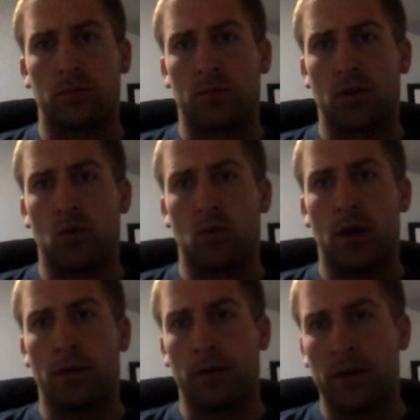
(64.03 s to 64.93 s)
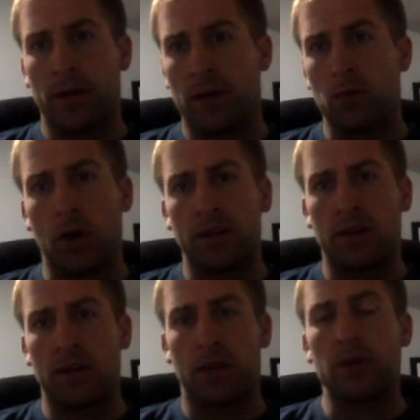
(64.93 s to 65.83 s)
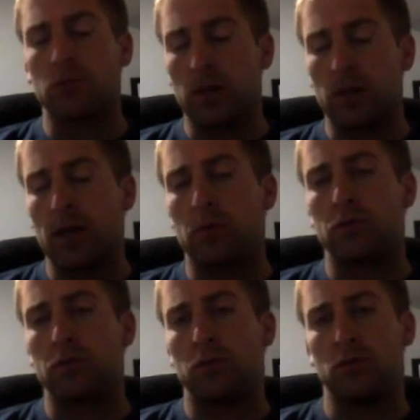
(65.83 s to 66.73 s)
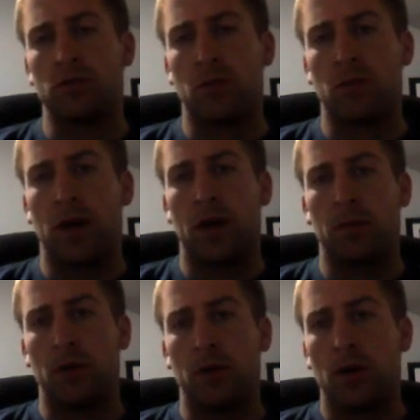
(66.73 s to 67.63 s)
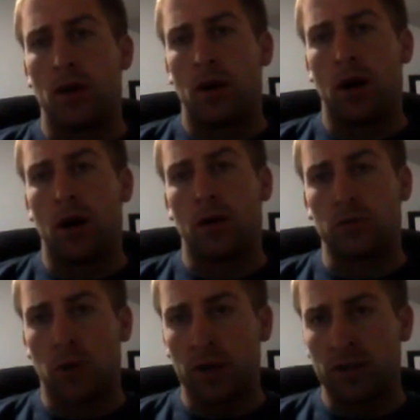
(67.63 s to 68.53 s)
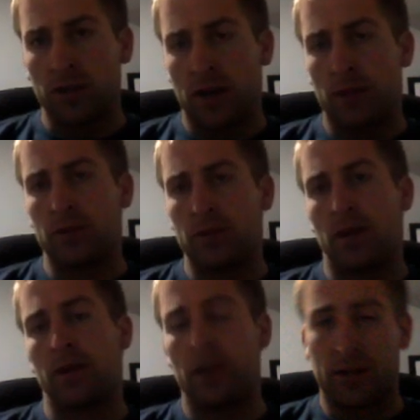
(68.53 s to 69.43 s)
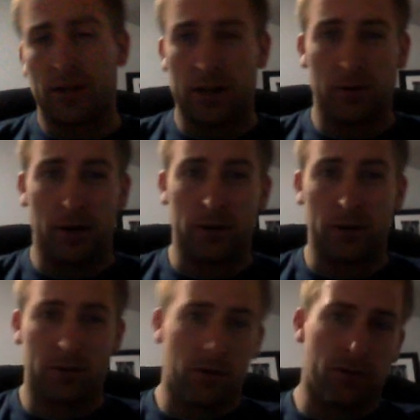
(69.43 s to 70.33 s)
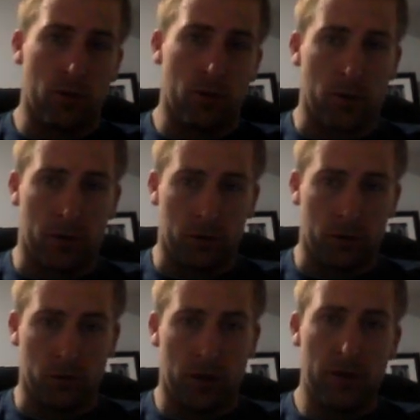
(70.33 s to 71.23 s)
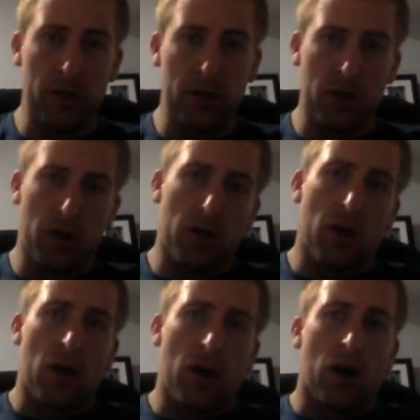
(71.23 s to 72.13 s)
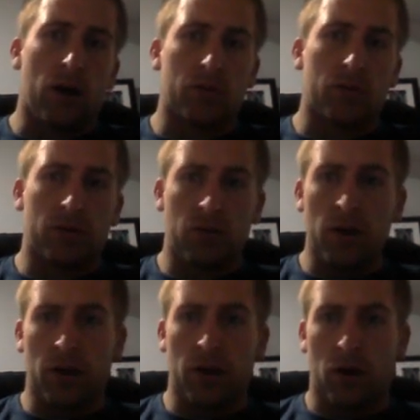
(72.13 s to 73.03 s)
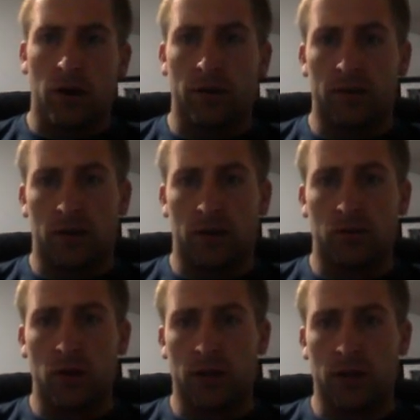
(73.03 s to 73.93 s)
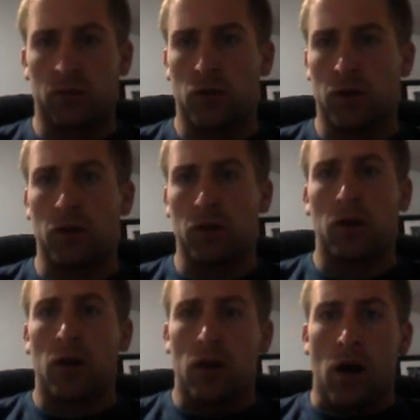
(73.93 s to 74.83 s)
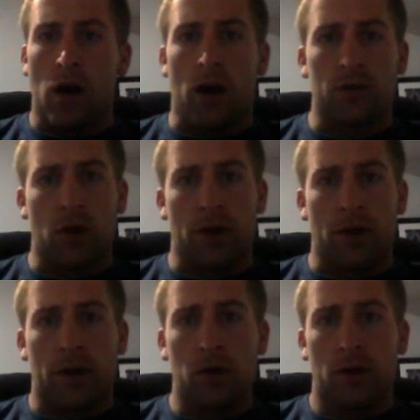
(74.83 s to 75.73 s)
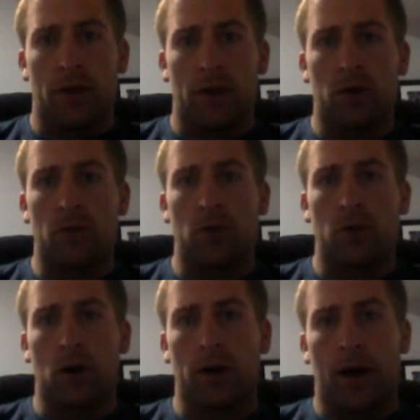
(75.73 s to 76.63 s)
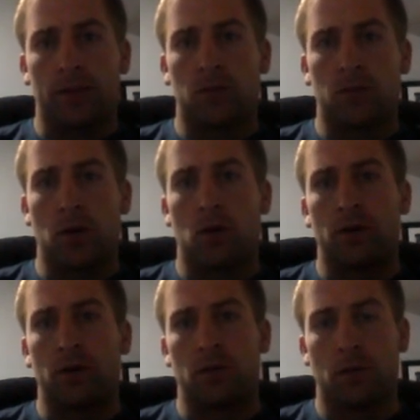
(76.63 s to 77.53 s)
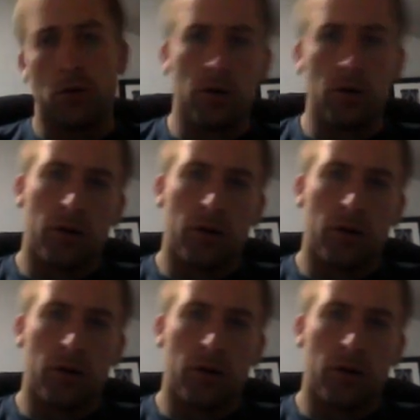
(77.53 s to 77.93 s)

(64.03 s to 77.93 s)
With Lick and Body Slam, he's really able to spam those Body Slams, and Lick generally does a fair bit of neutral damage. So he's great in the safe switch, and we're going to try that out. And then we've got Azumarill as our third.